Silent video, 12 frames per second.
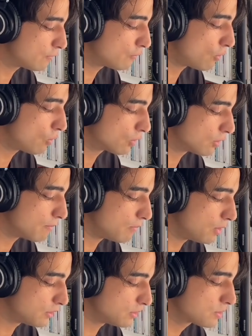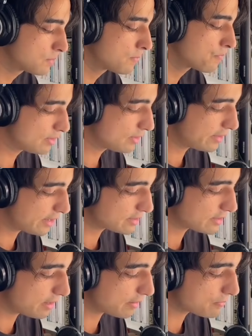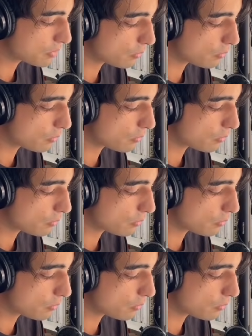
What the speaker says: 4 models, they say,